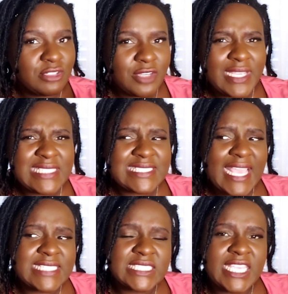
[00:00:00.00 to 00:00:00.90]
You know, it
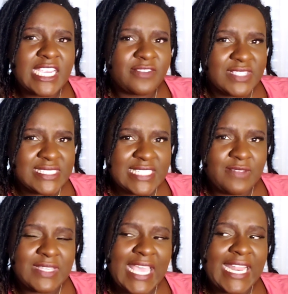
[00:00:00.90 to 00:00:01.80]
takes care of
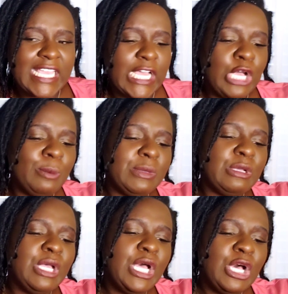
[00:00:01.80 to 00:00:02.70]
itself. It got like a homeostasis.